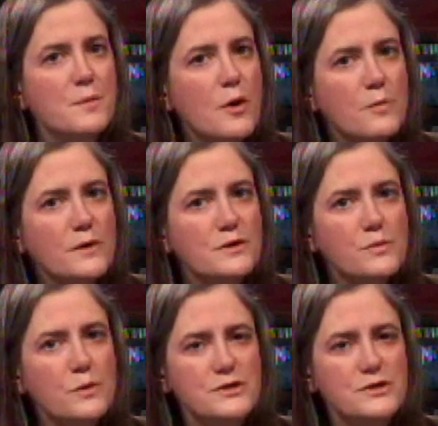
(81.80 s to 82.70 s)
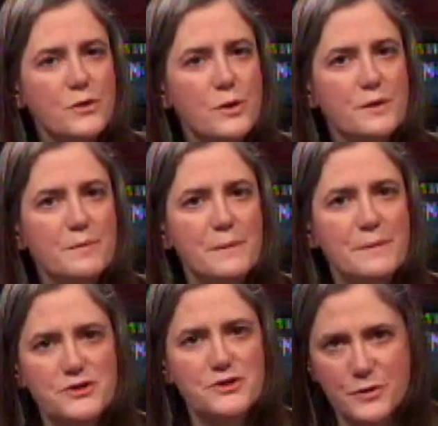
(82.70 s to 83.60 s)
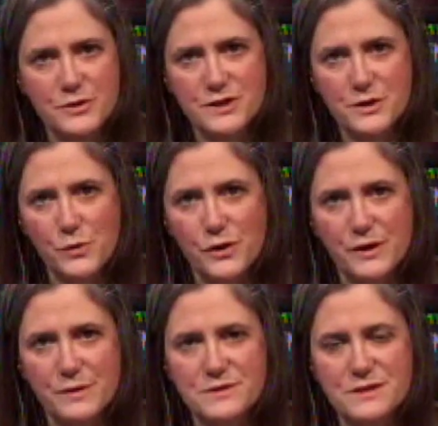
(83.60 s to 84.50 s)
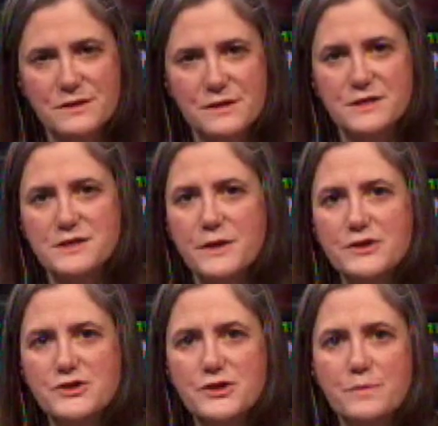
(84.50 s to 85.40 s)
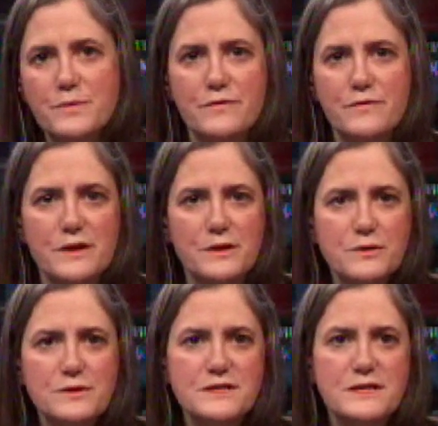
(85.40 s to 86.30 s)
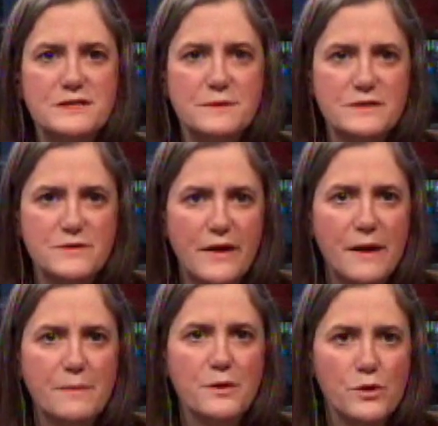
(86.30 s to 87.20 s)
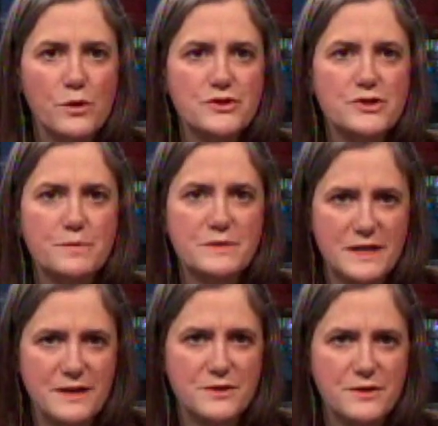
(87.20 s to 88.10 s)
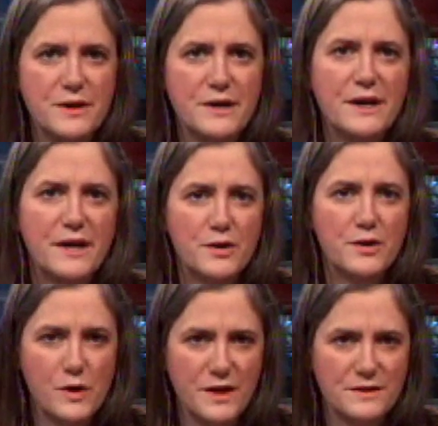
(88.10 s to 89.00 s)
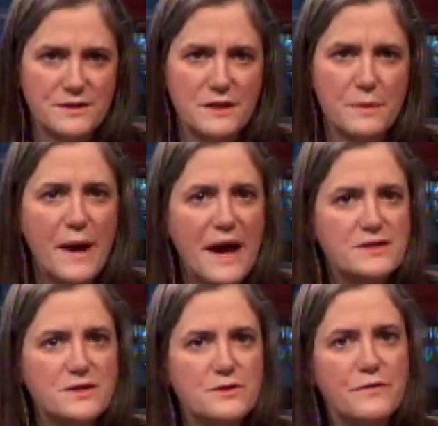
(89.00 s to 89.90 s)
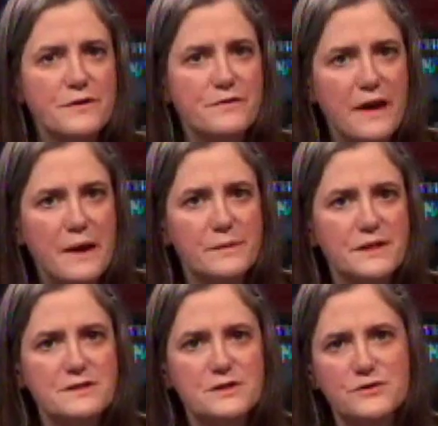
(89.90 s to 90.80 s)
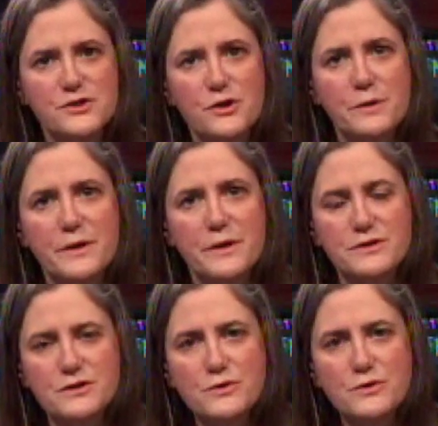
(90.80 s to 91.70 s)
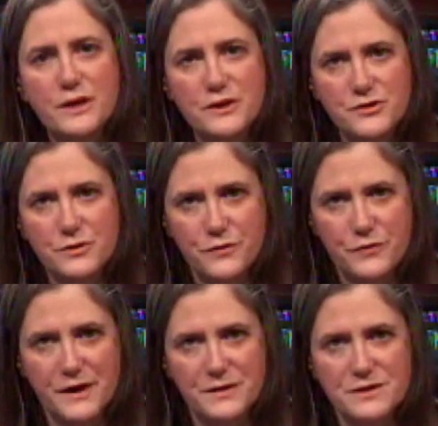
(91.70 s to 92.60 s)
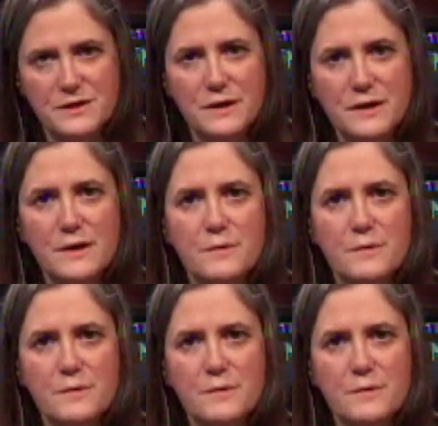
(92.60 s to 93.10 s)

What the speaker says: In a moment, we'll be joined by Bishop Erskine Williams. He's the bishop of the New Seasons Family Worship Center in Queens and a pastor for the families of Sean Bell's 2 injured friends.